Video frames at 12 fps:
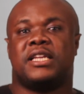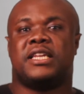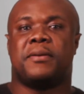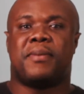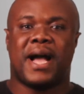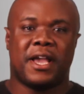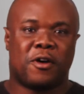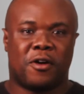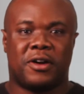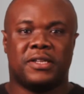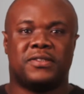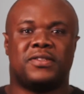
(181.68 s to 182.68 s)
they buy
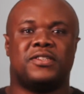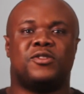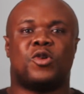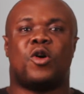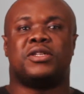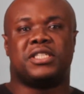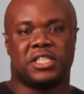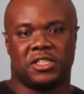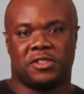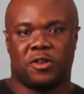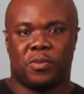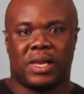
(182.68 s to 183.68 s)
currencies on
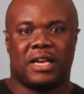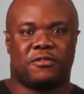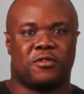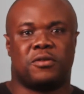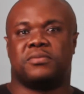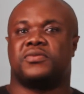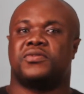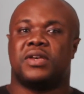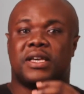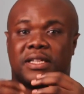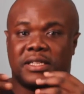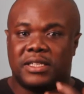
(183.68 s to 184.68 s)
digital platforms.
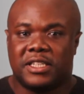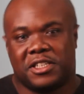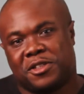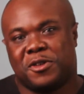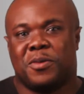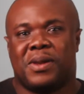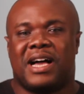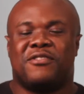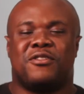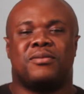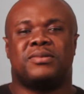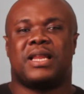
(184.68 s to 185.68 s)
Digital
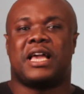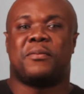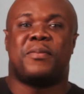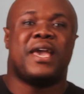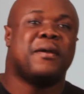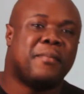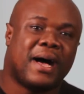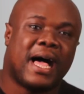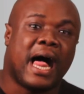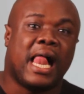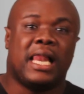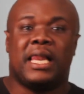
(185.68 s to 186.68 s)
platforms like
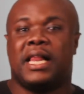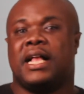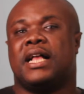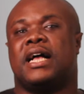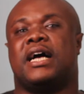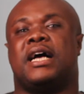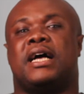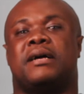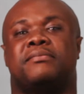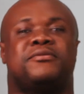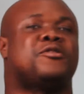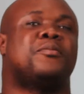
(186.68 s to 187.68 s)
PayPal,
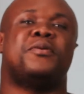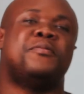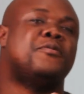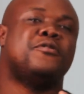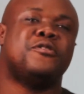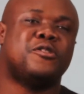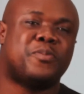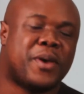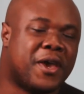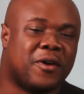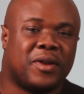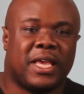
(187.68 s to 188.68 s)
some people use
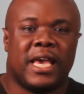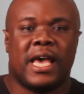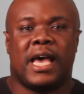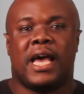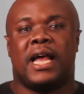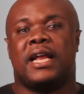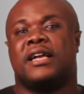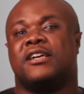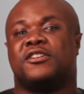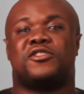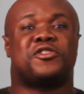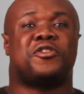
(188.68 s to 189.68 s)
Payoneer,
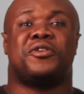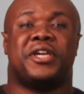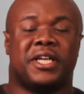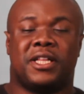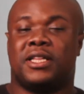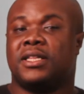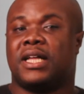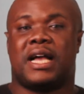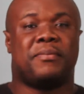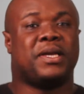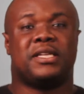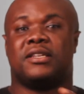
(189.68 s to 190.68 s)
Skrill,
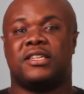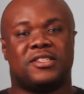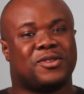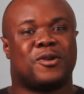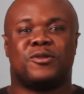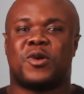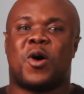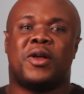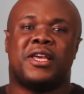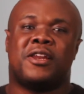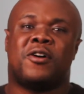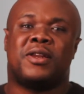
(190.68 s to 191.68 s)
the list goes
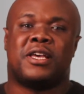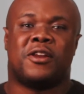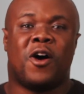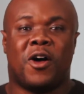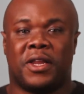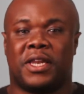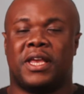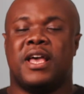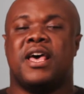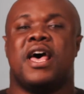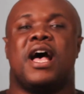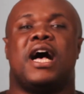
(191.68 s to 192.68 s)
on and on and
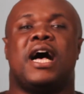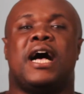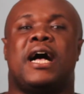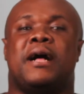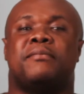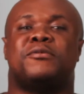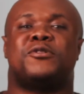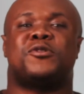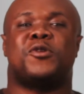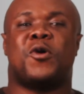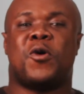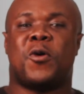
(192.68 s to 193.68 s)
on.
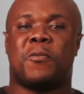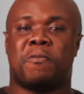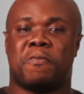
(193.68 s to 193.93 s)
So